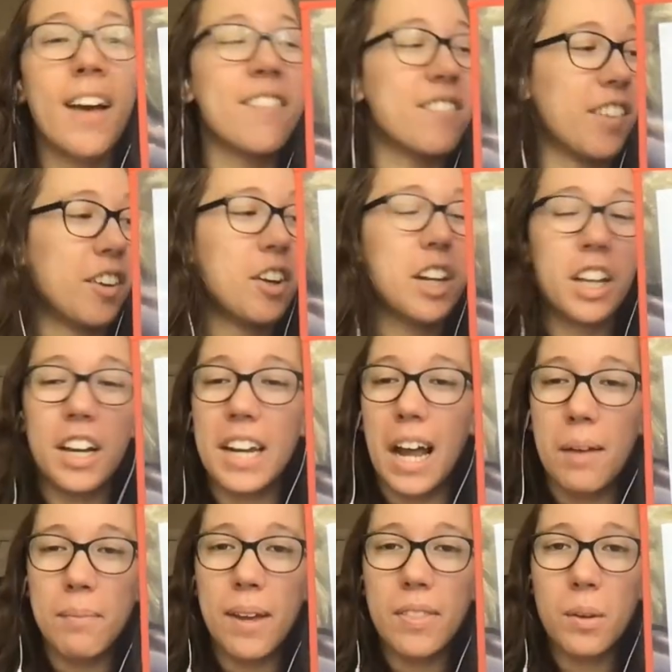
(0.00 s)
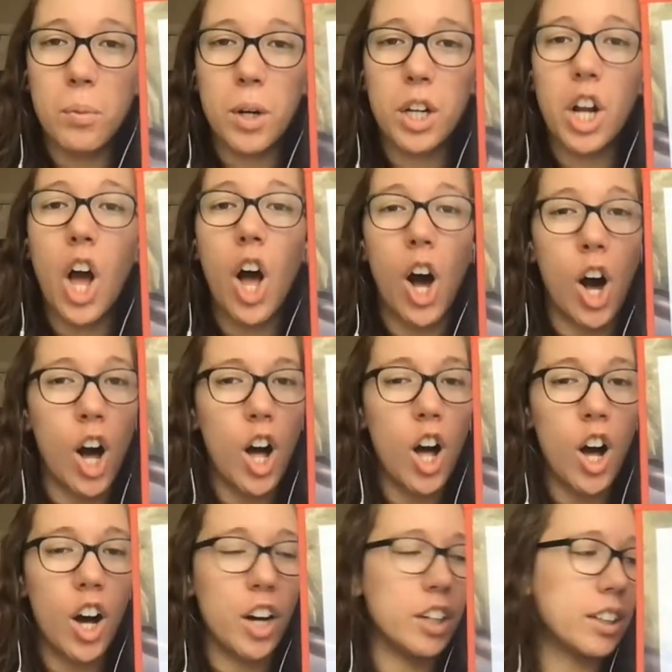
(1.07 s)
Very good. I made the word
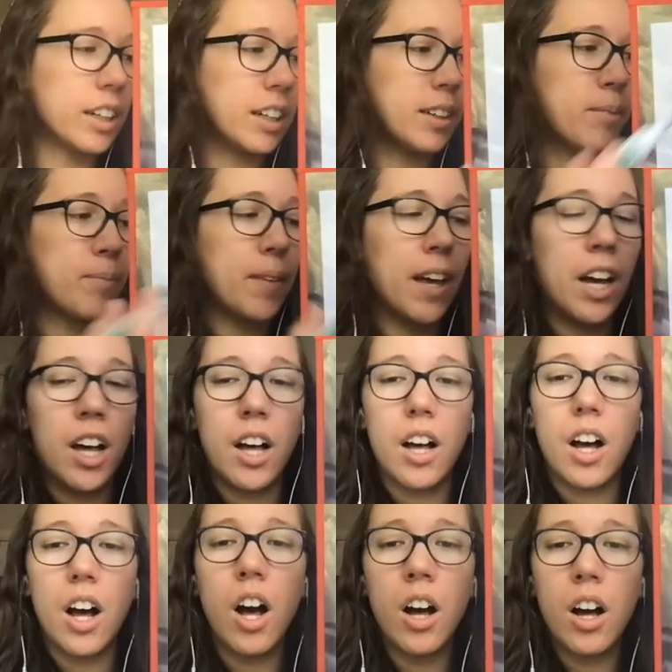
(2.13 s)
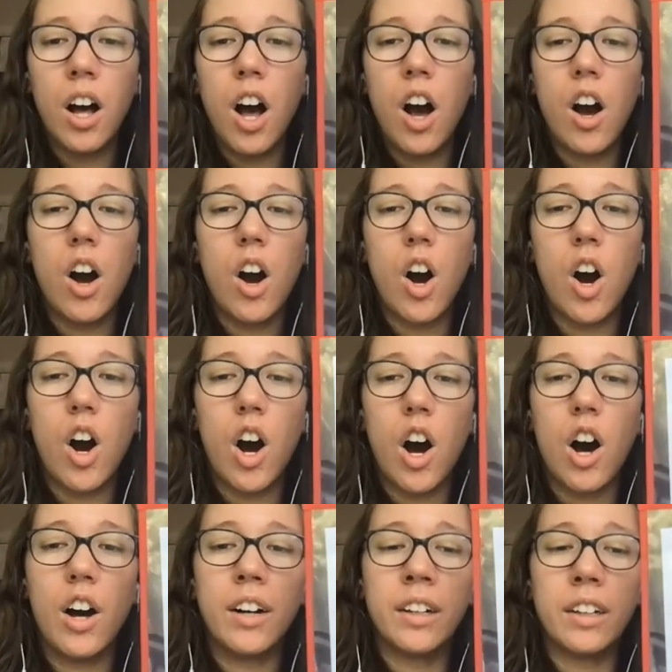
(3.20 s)
hog.
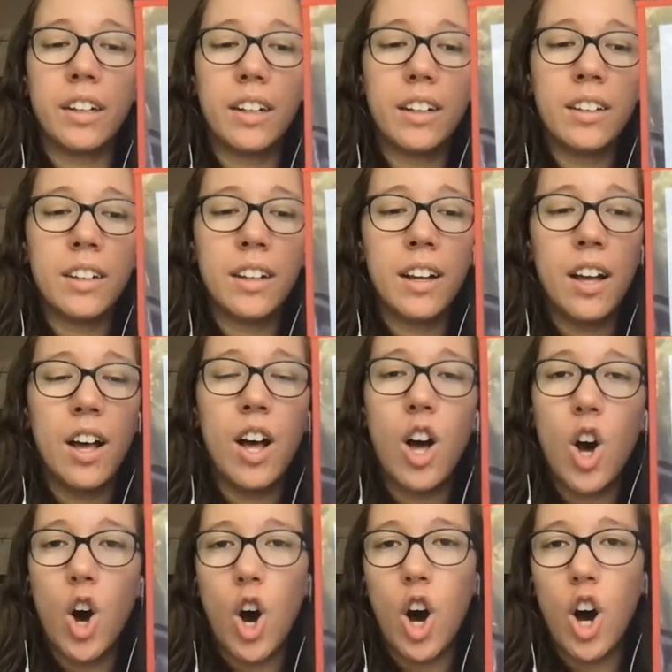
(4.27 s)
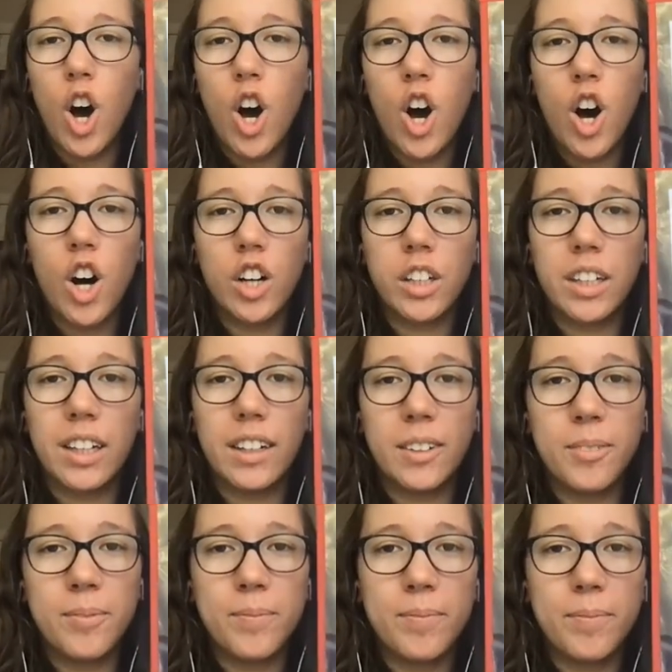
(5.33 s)
H-aw-g. Hog.
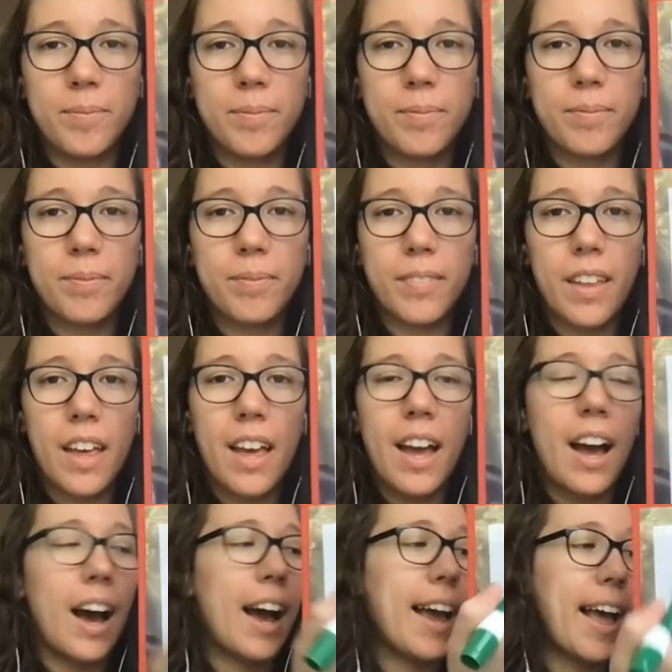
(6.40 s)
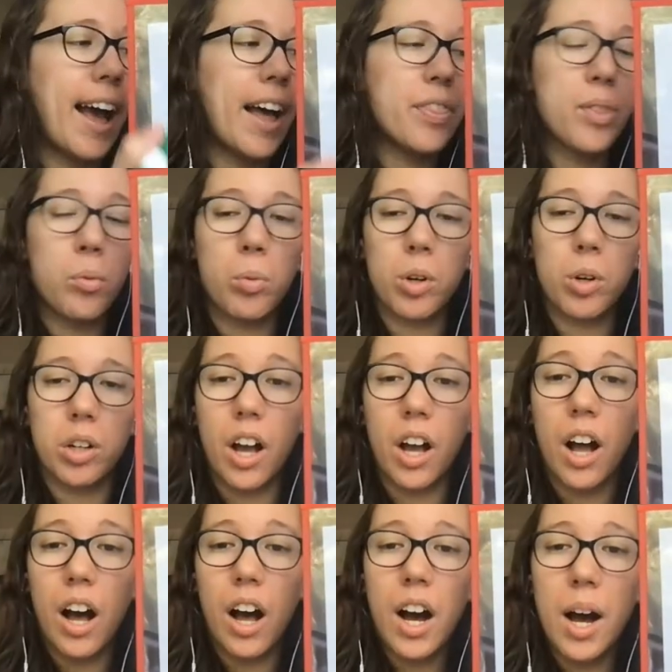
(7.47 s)
I had the word
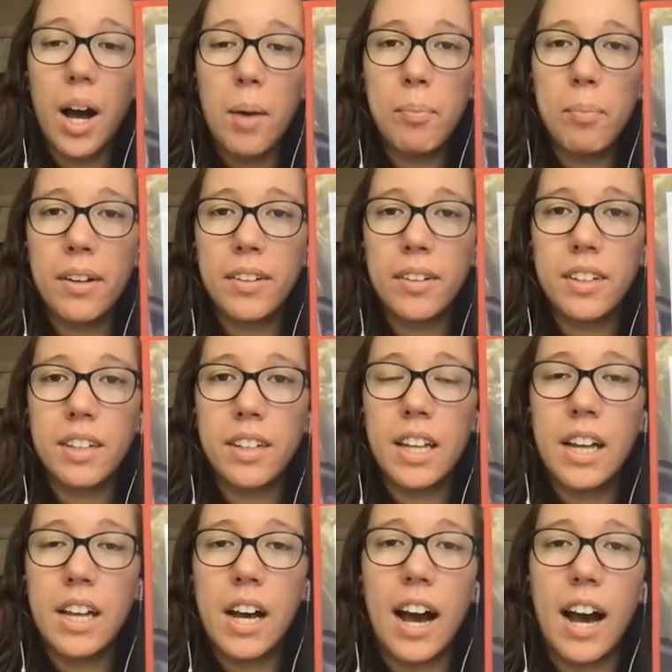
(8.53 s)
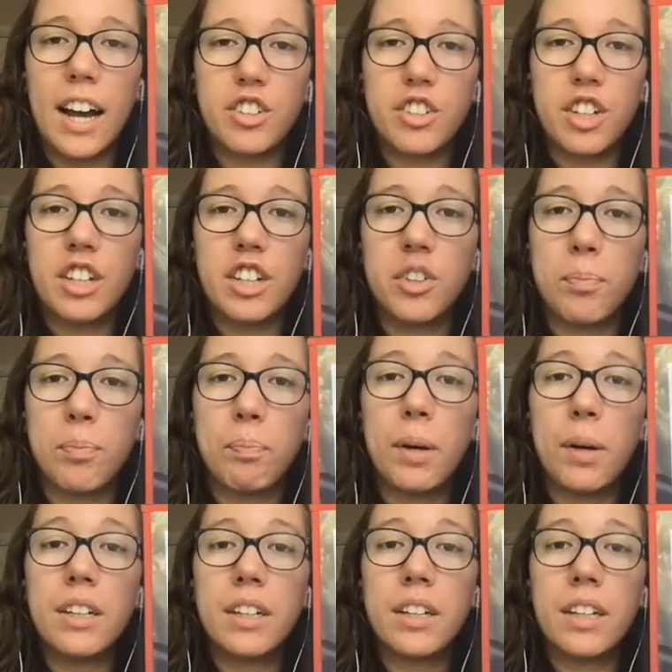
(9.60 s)
hop. I changed p
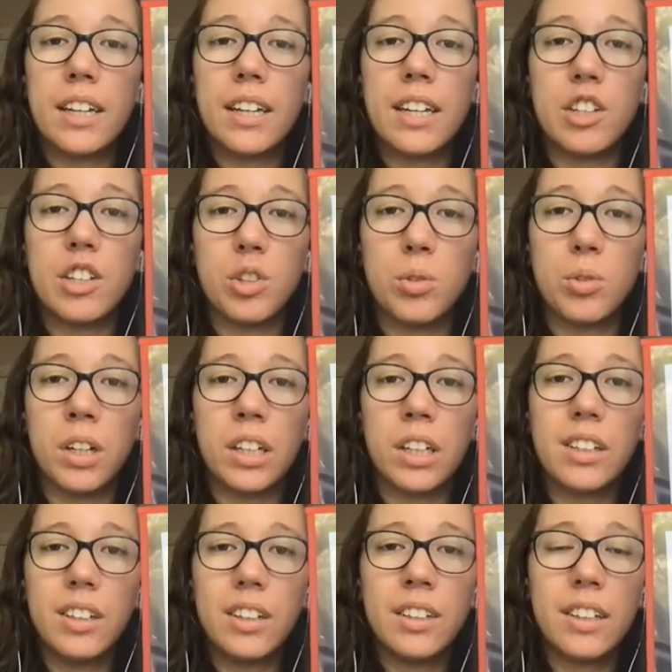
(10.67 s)
into g.